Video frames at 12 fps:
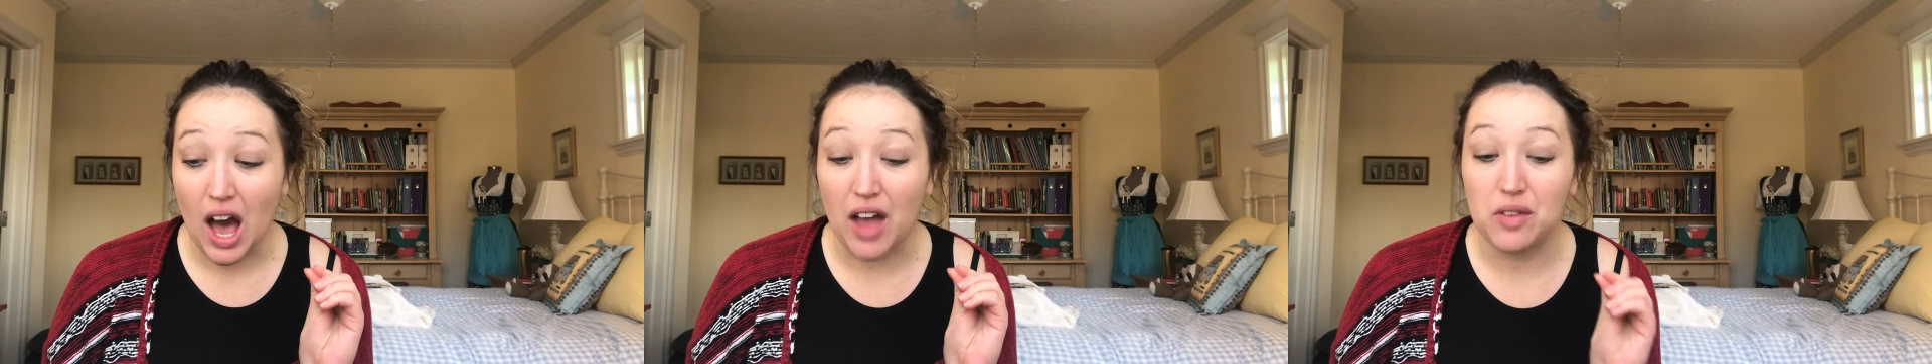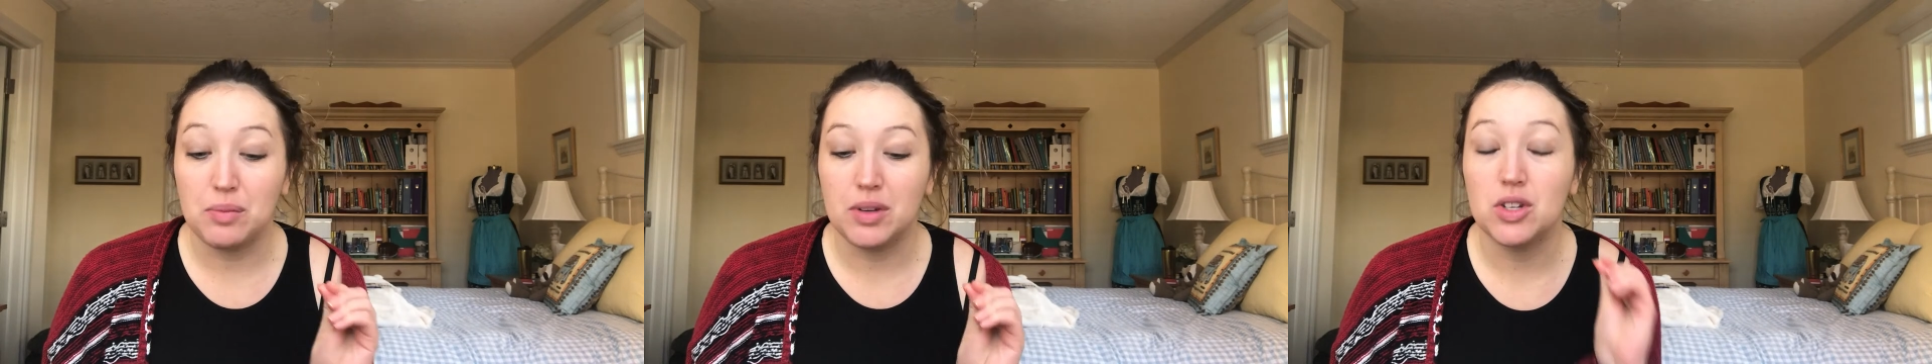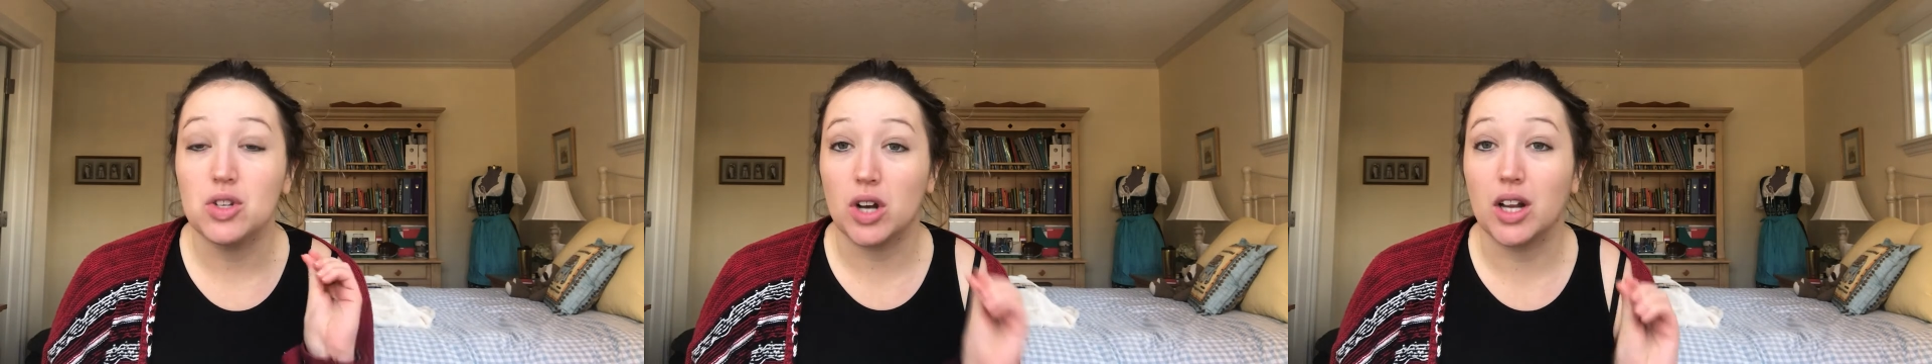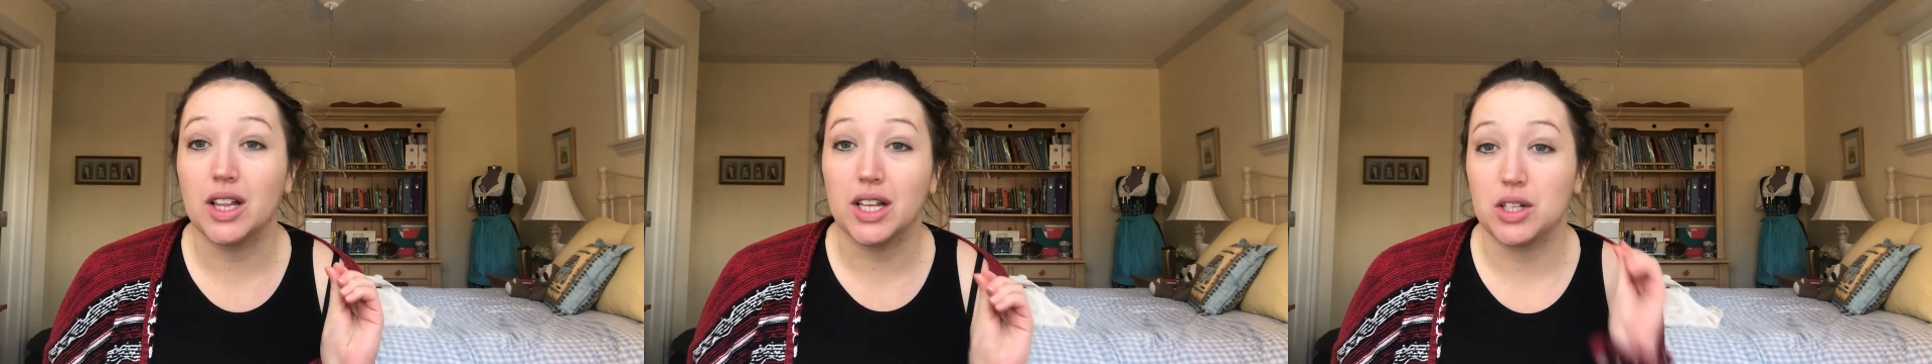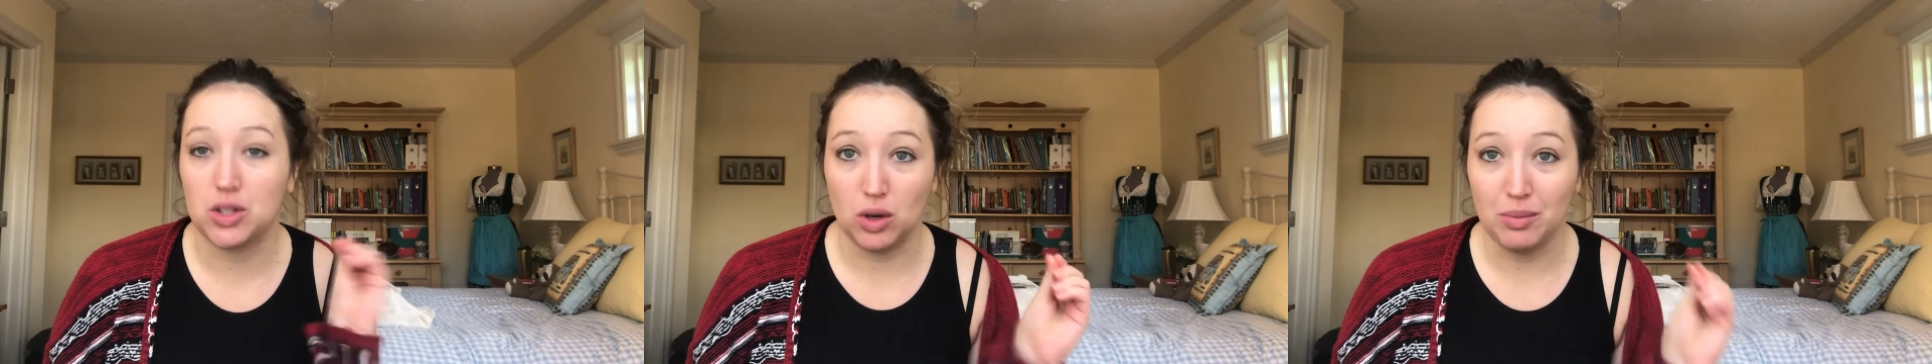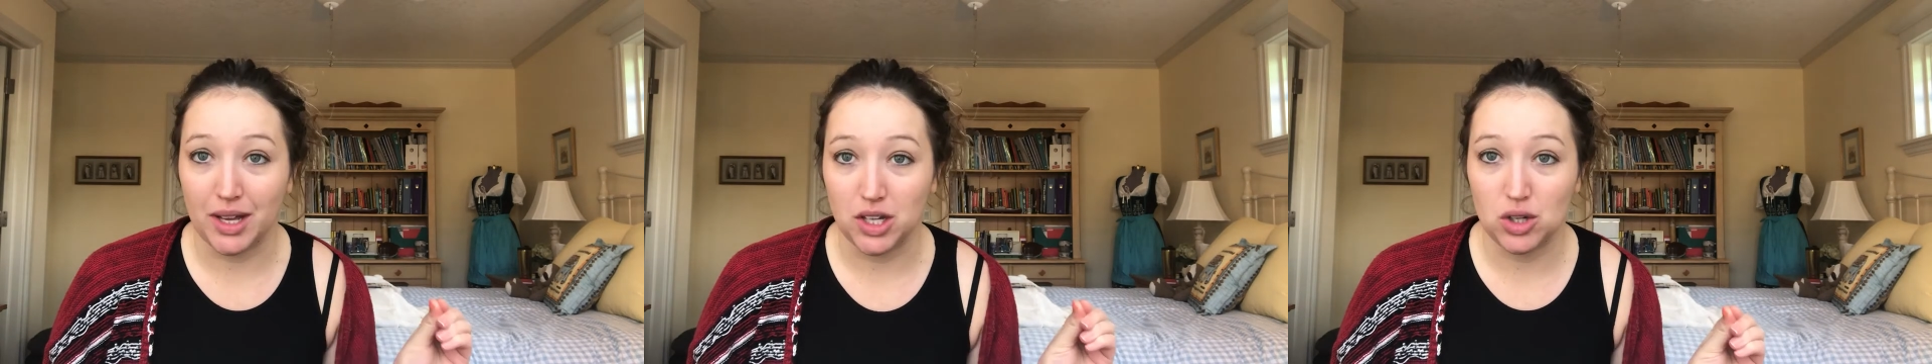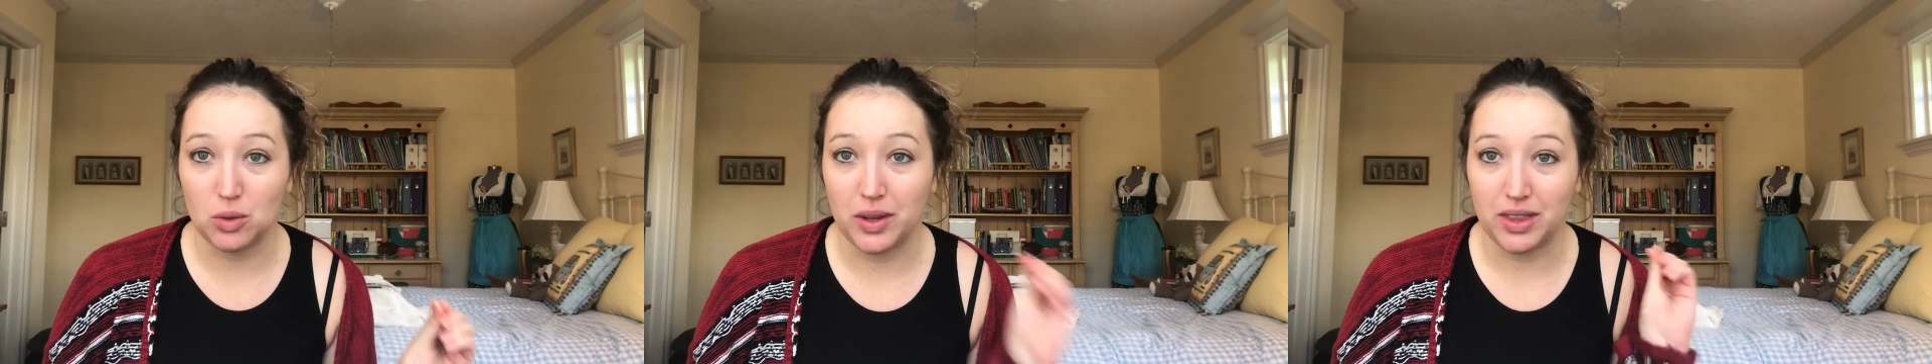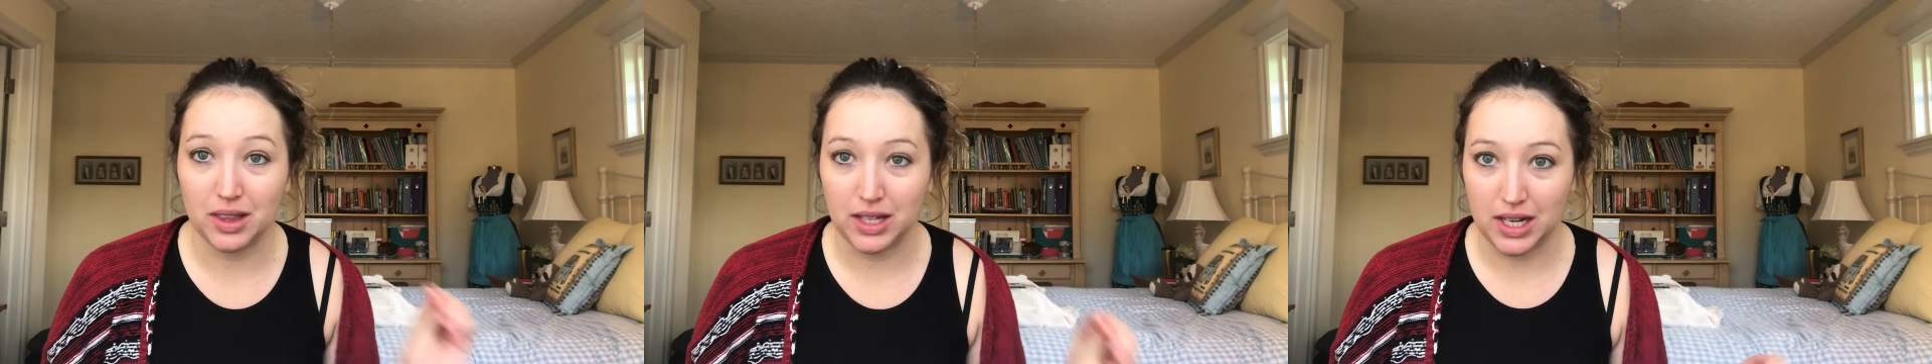I've been struggling so much
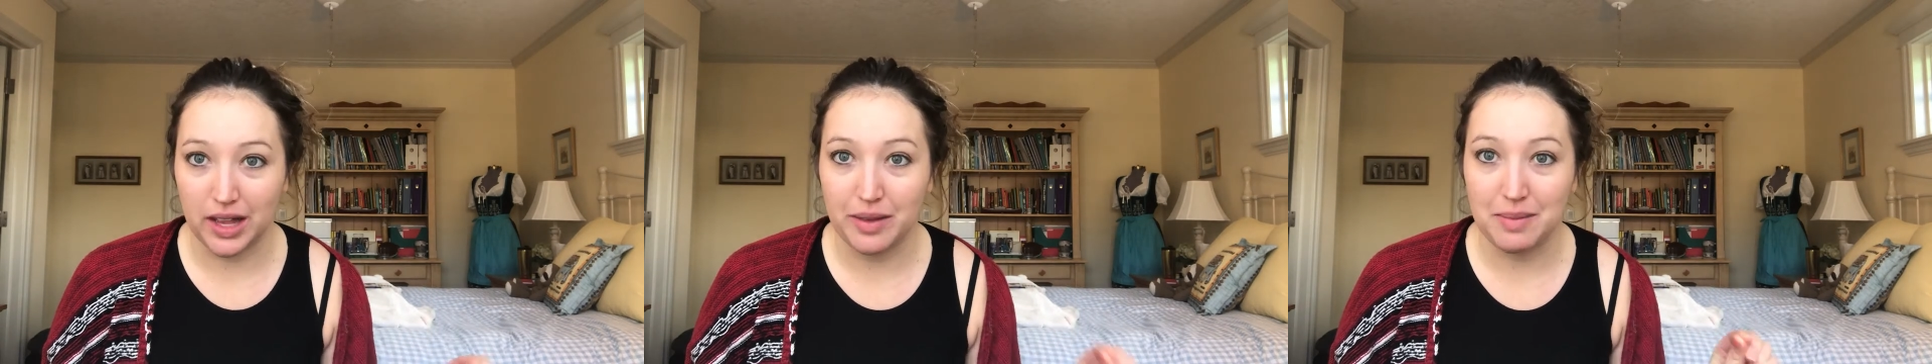with Lena,